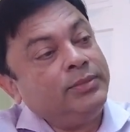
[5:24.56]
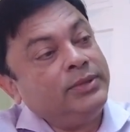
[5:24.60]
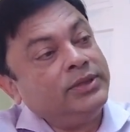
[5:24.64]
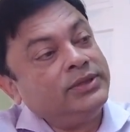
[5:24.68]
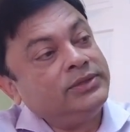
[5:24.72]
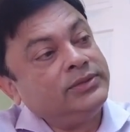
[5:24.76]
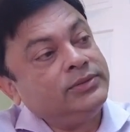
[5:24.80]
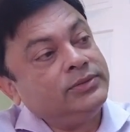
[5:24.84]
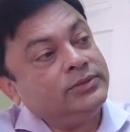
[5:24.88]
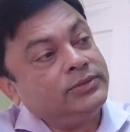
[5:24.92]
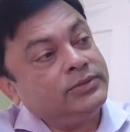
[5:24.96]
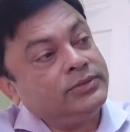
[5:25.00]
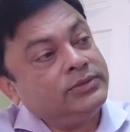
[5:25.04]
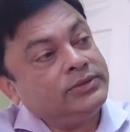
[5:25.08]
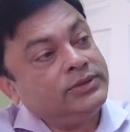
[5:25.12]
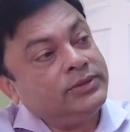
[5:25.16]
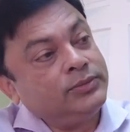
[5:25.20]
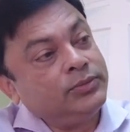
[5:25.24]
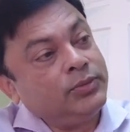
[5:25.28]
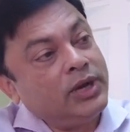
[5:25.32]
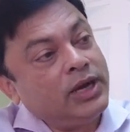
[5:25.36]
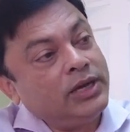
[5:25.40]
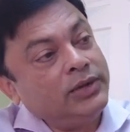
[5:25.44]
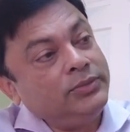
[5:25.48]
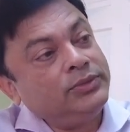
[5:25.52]
is to
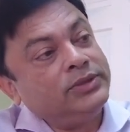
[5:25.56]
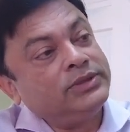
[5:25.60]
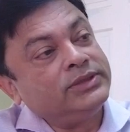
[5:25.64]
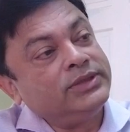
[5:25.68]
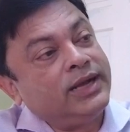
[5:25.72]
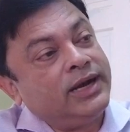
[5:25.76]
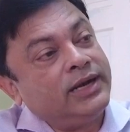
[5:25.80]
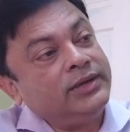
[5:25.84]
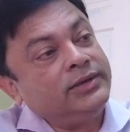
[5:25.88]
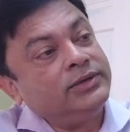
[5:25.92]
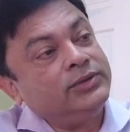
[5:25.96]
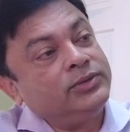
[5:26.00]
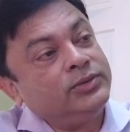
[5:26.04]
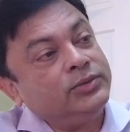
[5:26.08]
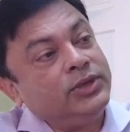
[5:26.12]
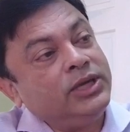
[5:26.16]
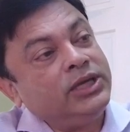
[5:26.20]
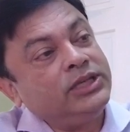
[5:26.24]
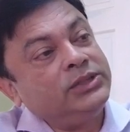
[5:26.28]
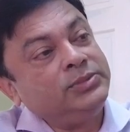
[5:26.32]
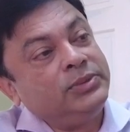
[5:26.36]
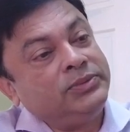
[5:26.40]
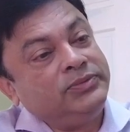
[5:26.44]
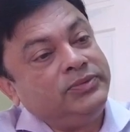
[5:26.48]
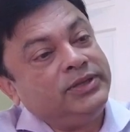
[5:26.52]
start to do
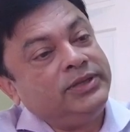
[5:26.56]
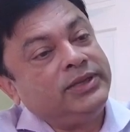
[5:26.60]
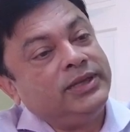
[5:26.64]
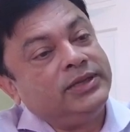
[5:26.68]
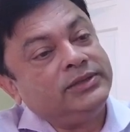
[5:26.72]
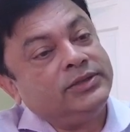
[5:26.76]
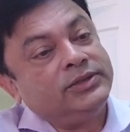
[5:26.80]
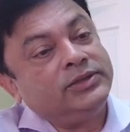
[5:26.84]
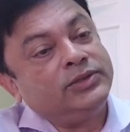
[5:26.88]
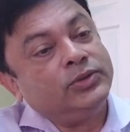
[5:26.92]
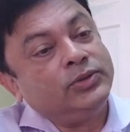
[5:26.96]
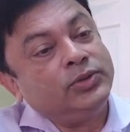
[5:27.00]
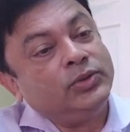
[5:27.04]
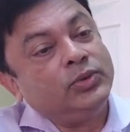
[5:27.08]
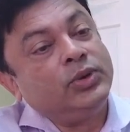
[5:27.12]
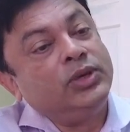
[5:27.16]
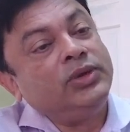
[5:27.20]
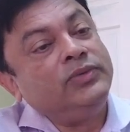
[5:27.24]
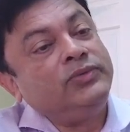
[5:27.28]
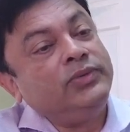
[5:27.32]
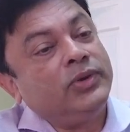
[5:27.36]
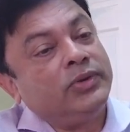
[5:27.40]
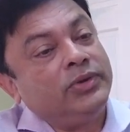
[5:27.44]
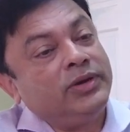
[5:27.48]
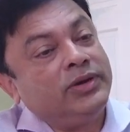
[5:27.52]
HPV testing to know
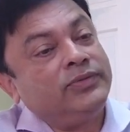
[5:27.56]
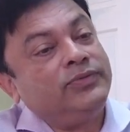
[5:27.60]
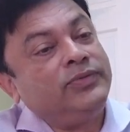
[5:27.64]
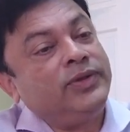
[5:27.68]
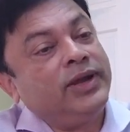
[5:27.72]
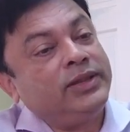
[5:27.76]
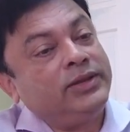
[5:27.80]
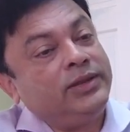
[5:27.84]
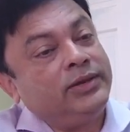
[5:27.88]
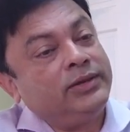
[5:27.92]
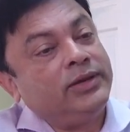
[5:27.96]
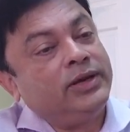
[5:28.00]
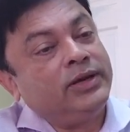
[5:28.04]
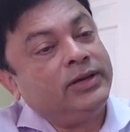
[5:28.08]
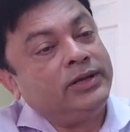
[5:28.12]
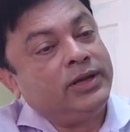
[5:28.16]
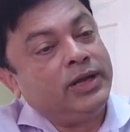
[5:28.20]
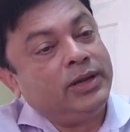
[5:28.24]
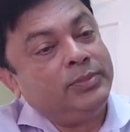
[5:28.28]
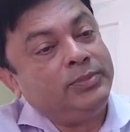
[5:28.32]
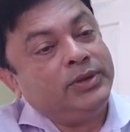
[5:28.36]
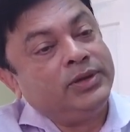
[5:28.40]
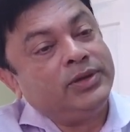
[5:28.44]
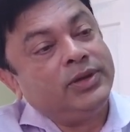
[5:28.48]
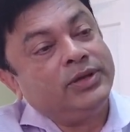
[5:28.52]
if you're infected or
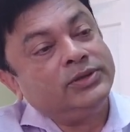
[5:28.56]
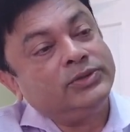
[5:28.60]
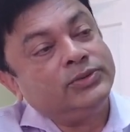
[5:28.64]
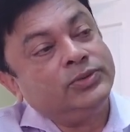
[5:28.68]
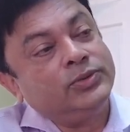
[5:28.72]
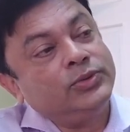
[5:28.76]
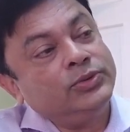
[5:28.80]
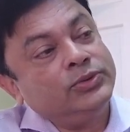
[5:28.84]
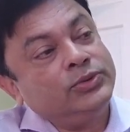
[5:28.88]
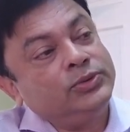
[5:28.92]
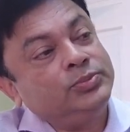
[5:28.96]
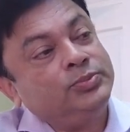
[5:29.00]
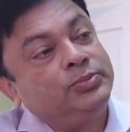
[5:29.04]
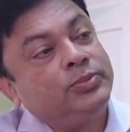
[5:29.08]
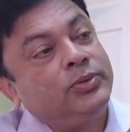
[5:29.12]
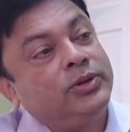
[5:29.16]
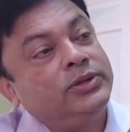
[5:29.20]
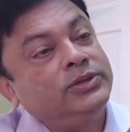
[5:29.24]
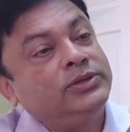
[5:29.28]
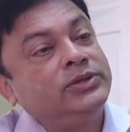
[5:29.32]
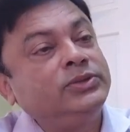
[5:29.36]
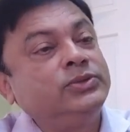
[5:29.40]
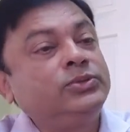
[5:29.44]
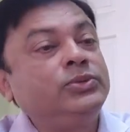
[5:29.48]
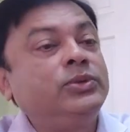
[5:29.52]
not, because those
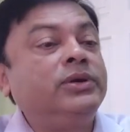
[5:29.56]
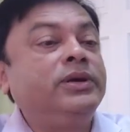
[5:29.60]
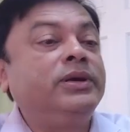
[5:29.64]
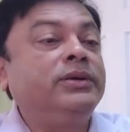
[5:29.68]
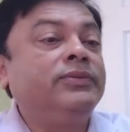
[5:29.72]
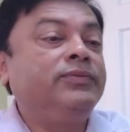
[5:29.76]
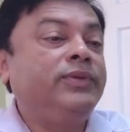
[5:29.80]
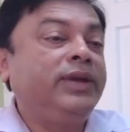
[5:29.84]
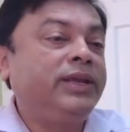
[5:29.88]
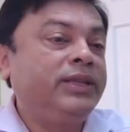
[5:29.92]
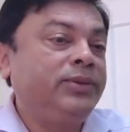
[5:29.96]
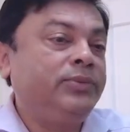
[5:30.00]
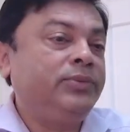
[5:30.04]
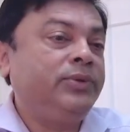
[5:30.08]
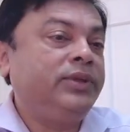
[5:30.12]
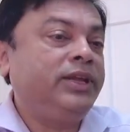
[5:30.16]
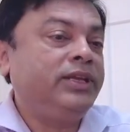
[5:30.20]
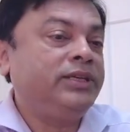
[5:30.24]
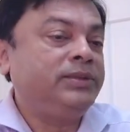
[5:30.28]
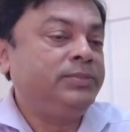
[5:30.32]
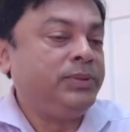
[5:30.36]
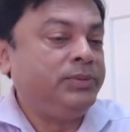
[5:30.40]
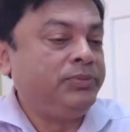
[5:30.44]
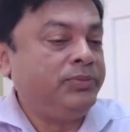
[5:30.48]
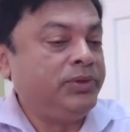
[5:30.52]
persons who are infected
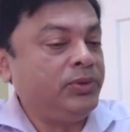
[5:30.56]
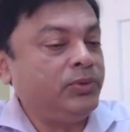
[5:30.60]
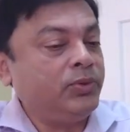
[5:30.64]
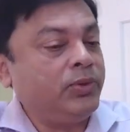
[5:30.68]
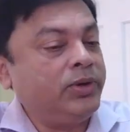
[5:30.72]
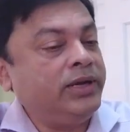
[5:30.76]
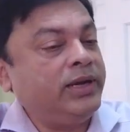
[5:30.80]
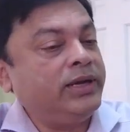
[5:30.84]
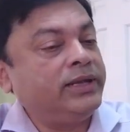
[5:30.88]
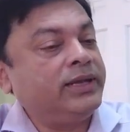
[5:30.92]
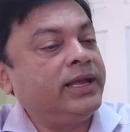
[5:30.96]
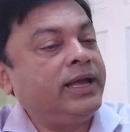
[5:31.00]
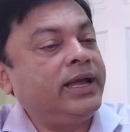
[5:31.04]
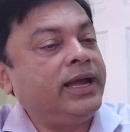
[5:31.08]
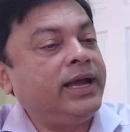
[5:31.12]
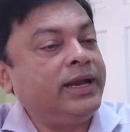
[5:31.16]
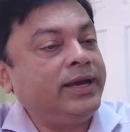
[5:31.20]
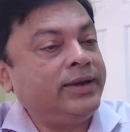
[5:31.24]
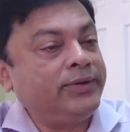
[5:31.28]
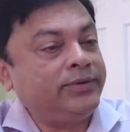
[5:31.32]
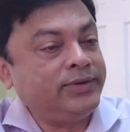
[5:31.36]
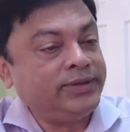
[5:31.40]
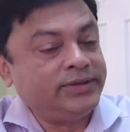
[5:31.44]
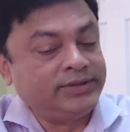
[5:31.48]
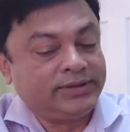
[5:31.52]
with HPV know they're at a
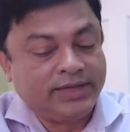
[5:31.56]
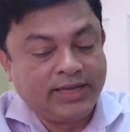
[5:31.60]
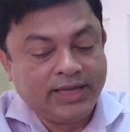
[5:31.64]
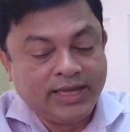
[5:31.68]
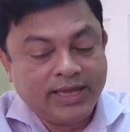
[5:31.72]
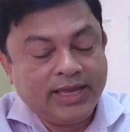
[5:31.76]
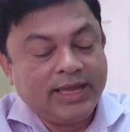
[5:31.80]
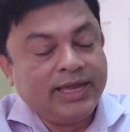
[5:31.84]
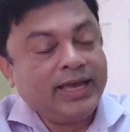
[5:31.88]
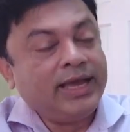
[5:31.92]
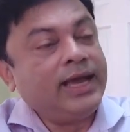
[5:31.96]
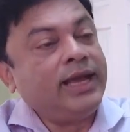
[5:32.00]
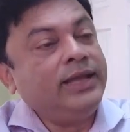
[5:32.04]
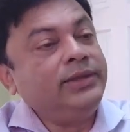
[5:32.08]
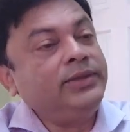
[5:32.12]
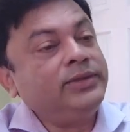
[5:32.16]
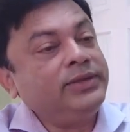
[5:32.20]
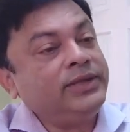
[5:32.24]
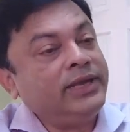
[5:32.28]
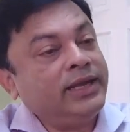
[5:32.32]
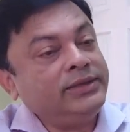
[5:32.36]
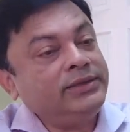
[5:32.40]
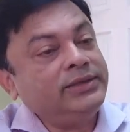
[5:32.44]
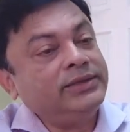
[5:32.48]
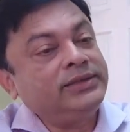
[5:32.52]
higher risk, and to
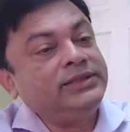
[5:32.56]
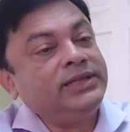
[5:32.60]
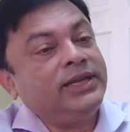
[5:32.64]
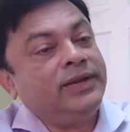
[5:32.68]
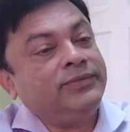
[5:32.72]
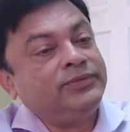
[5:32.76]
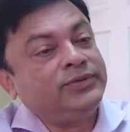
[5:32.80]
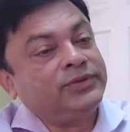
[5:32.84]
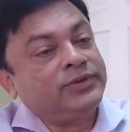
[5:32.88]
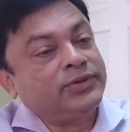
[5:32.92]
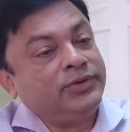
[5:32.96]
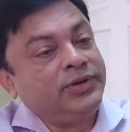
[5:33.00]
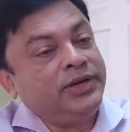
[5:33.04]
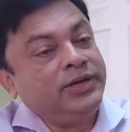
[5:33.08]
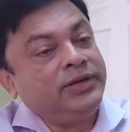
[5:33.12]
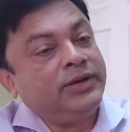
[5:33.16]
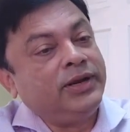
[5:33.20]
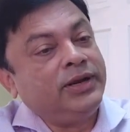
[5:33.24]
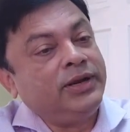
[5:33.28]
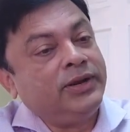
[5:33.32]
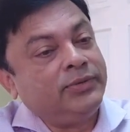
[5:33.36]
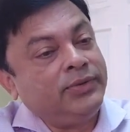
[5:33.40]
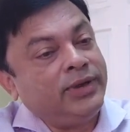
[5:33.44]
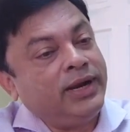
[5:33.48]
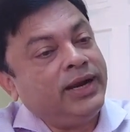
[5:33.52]
get yourself screened
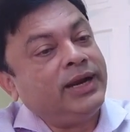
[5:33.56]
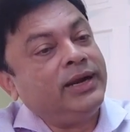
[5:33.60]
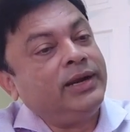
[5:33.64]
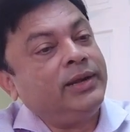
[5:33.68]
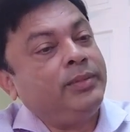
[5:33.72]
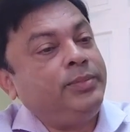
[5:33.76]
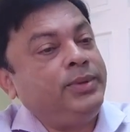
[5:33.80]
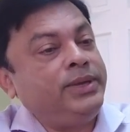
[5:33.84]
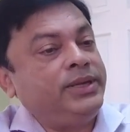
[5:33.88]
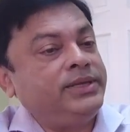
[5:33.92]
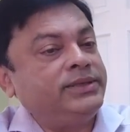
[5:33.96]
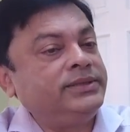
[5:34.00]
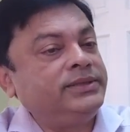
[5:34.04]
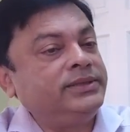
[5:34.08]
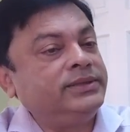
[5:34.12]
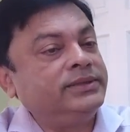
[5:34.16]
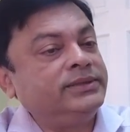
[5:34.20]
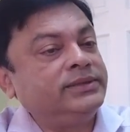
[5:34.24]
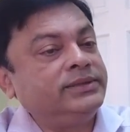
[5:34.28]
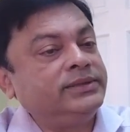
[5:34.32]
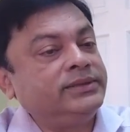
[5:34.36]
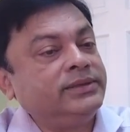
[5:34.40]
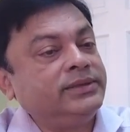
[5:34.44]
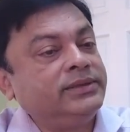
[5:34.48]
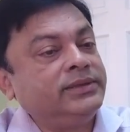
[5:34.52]
on a regular
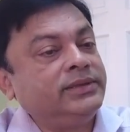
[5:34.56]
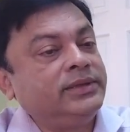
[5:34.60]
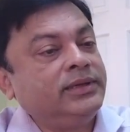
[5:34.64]
basis.